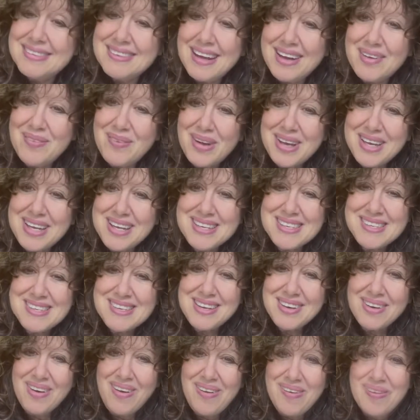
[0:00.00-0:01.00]
I want you to see
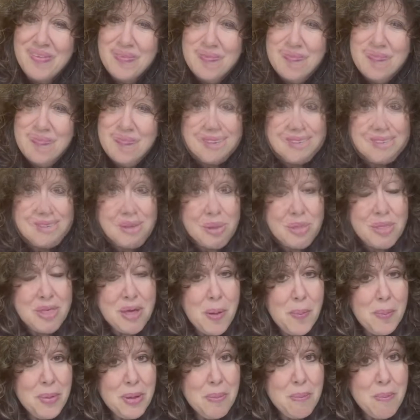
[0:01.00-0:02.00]
it all. So
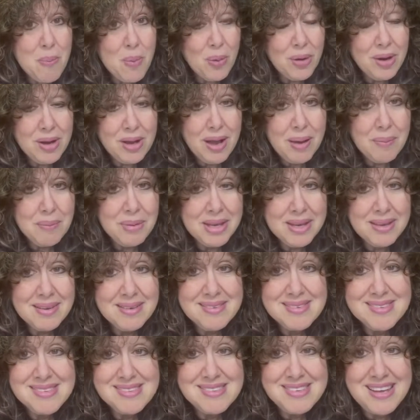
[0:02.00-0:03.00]
there'll be more coming.
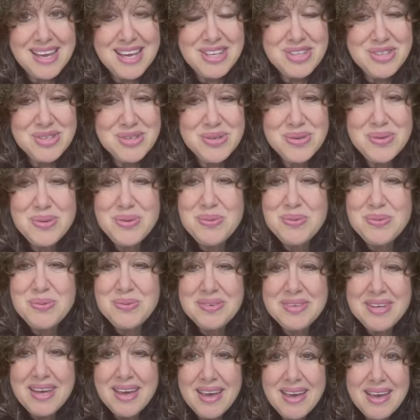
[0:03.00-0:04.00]
Stay
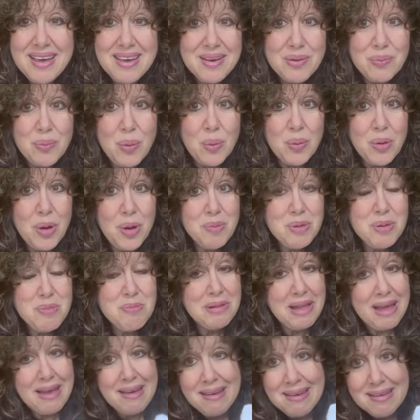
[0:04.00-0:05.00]
tuned. It won't all be
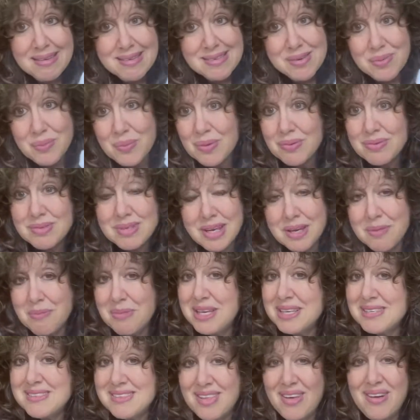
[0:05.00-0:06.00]
blankets. It won't take me
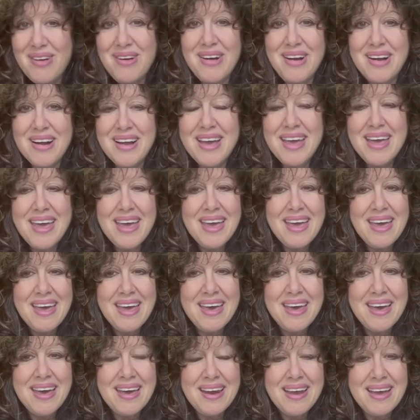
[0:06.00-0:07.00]
as long.
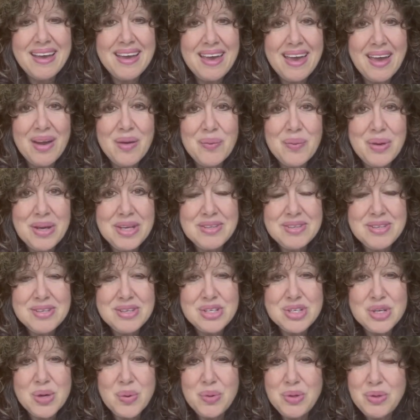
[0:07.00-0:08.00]
And I can't wait to
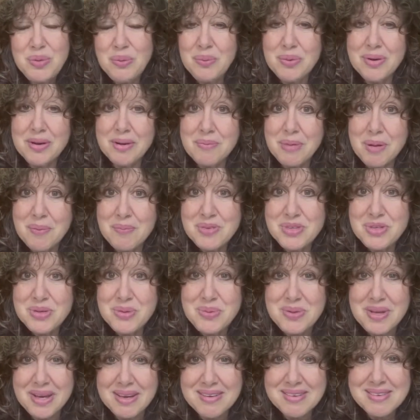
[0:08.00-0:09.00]
show you what I'm up to
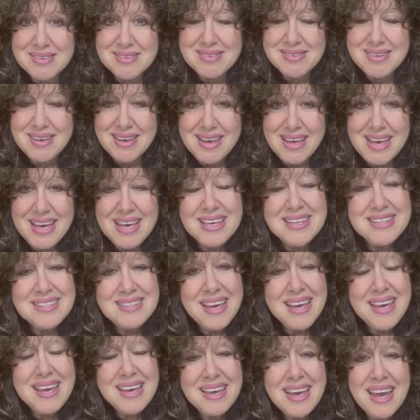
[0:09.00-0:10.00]
next.
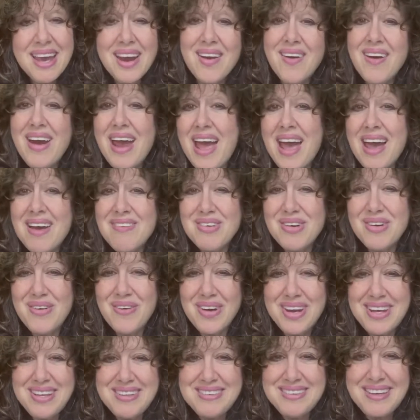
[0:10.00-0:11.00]
Take care. Have a
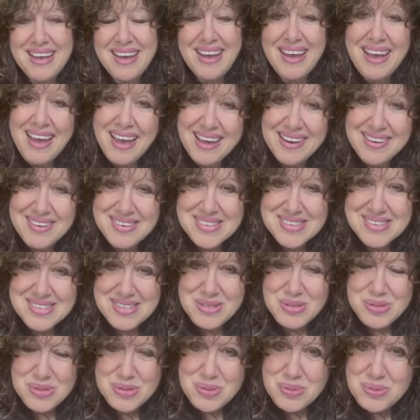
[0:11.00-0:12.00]
great day. And I'll see
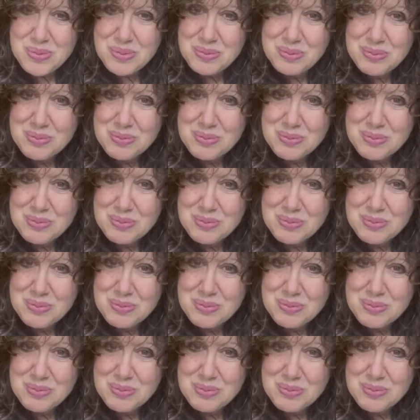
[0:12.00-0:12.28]
you soon.